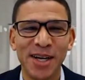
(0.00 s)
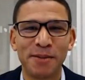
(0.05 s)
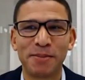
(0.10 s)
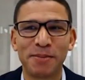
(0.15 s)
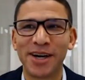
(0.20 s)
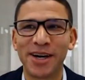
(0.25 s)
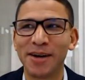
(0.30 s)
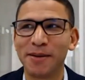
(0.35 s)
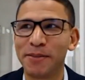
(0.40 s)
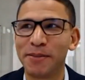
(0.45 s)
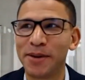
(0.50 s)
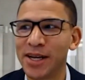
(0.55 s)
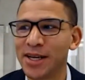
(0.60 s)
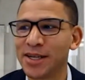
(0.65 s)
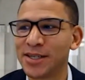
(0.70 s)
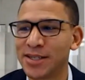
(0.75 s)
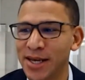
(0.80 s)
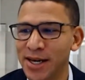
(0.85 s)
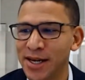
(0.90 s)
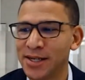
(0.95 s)
but he
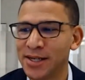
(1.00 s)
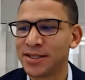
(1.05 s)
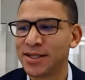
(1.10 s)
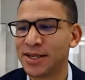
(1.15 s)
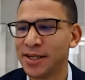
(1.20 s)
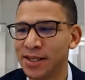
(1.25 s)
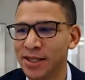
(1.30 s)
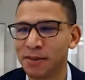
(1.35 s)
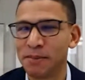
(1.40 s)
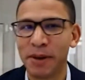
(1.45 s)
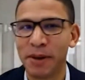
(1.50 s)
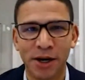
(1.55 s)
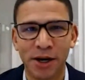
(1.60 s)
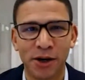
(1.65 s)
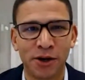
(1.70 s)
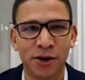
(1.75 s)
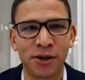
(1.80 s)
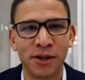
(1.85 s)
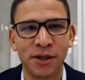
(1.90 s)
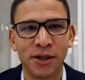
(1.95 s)
sent in the
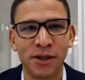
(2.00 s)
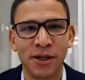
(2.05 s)
mail